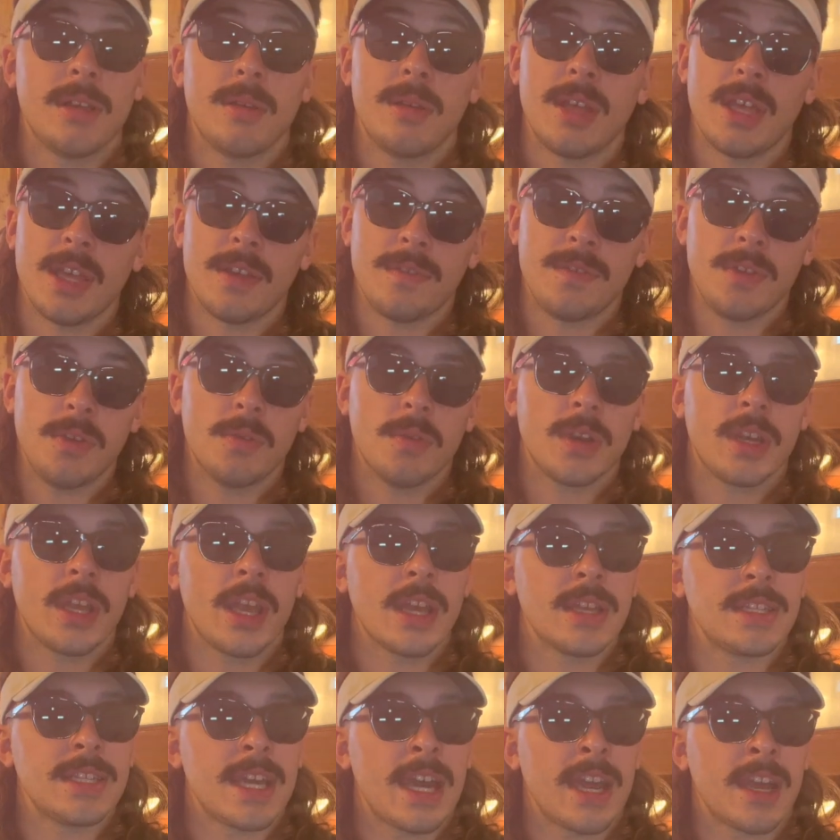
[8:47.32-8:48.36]
If you were to
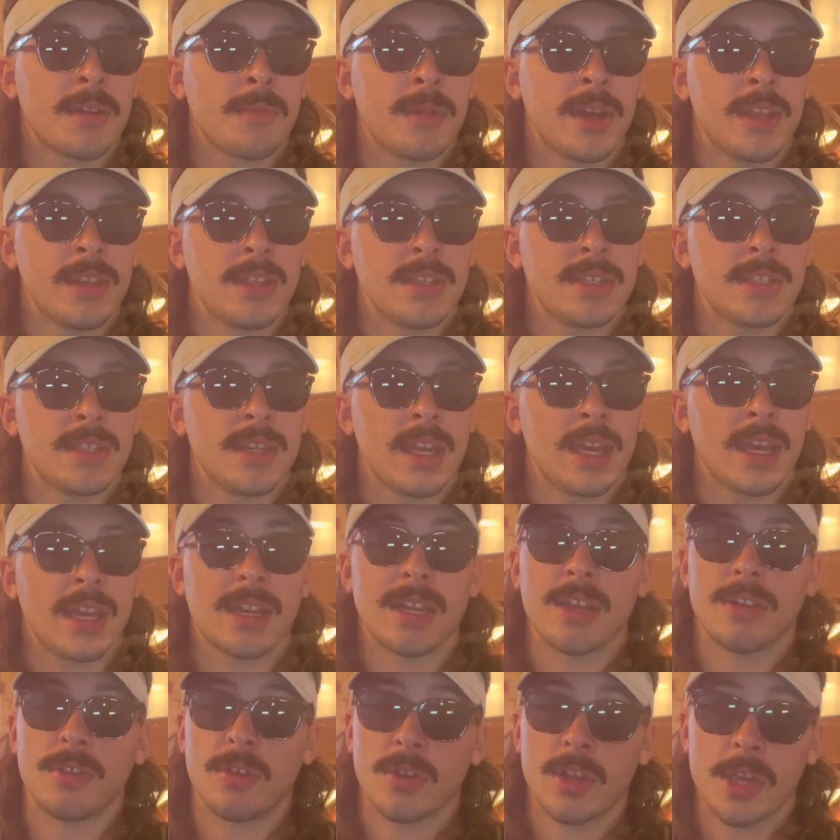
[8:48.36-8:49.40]
get tagged by this snake,
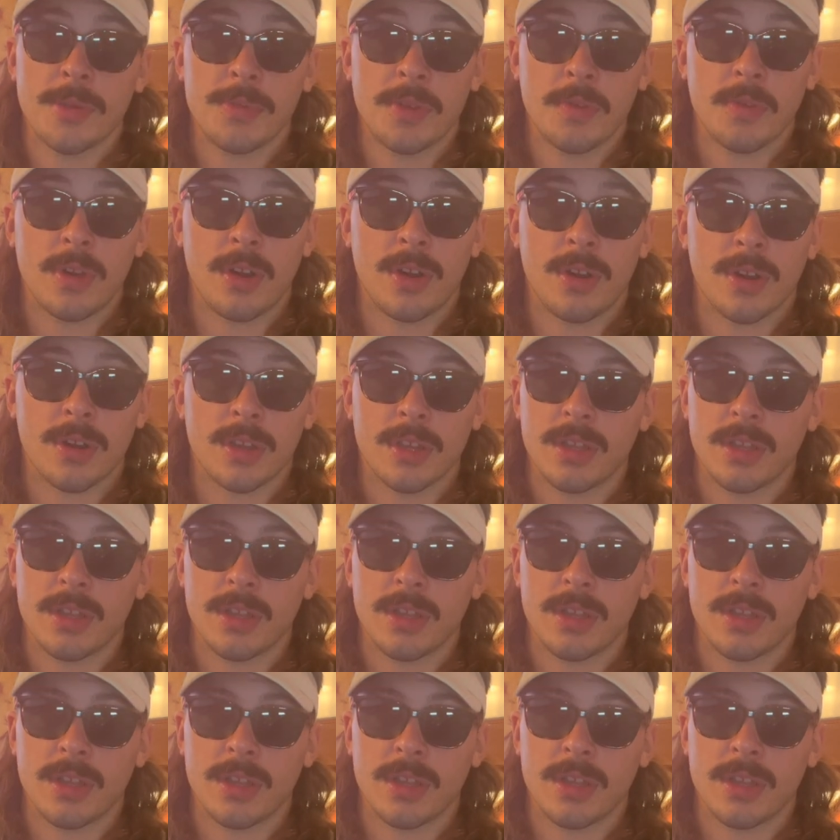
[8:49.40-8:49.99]
now don't get me wrong,